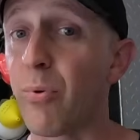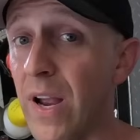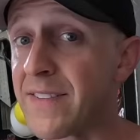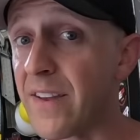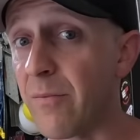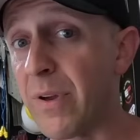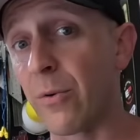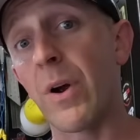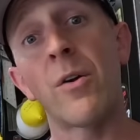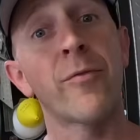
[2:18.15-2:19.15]
Brands that have been
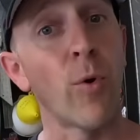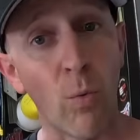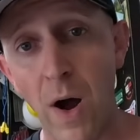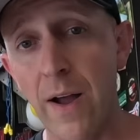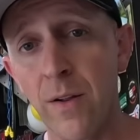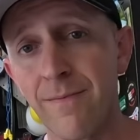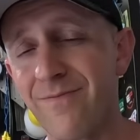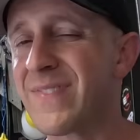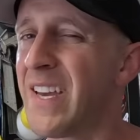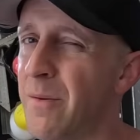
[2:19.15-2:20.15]
around for a while
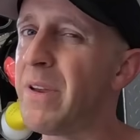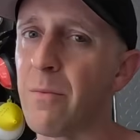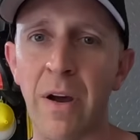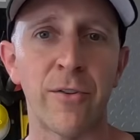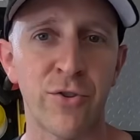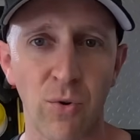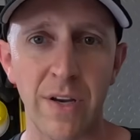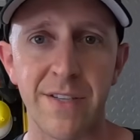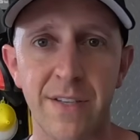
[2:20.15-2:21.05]
tend to be the better choice.